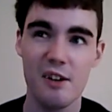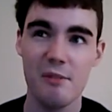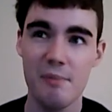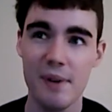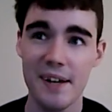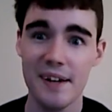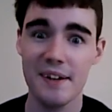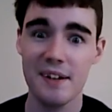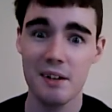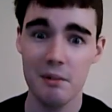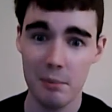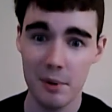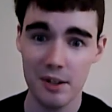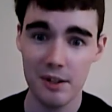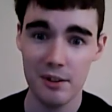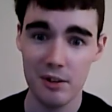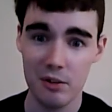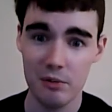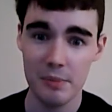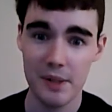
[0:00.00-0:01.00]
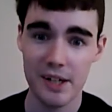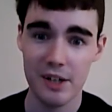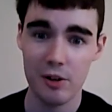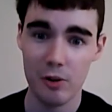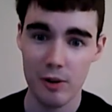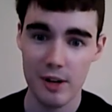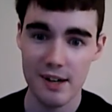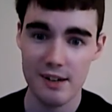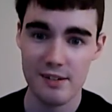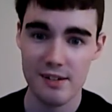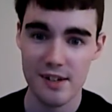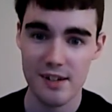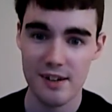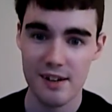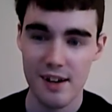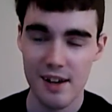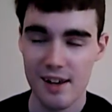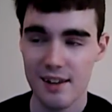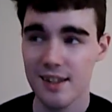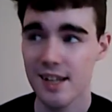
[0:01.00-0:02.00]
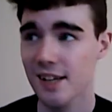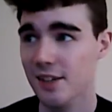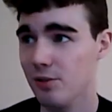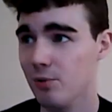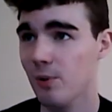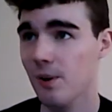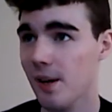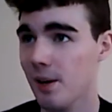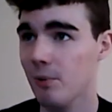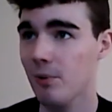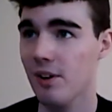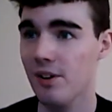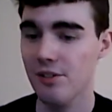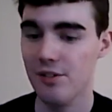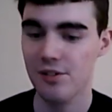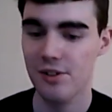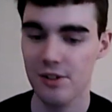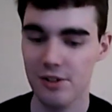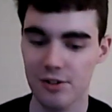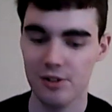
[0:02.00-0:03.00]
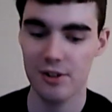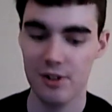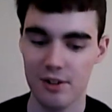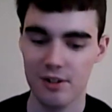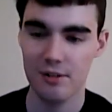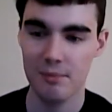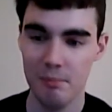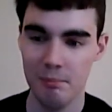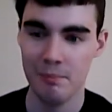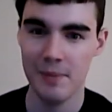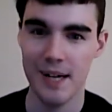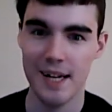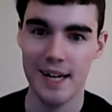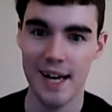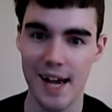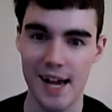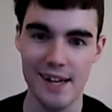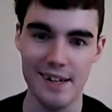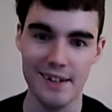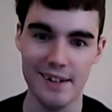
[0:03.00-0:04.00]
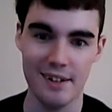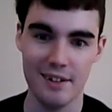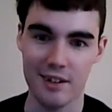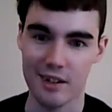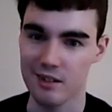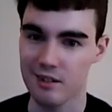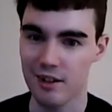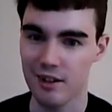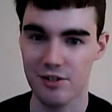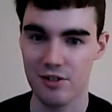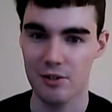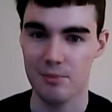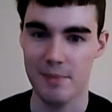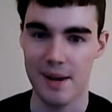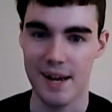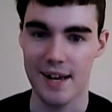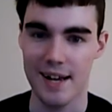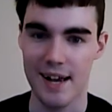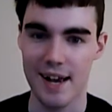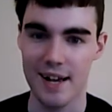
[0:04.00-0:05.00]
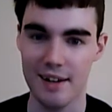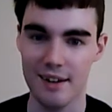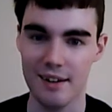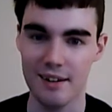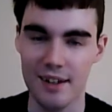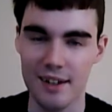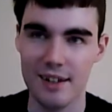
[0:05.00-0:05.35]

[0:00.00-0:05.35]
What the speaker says: making him a little bit crazy. That's why he wants to turn Manhattan into Lizard Manhattan.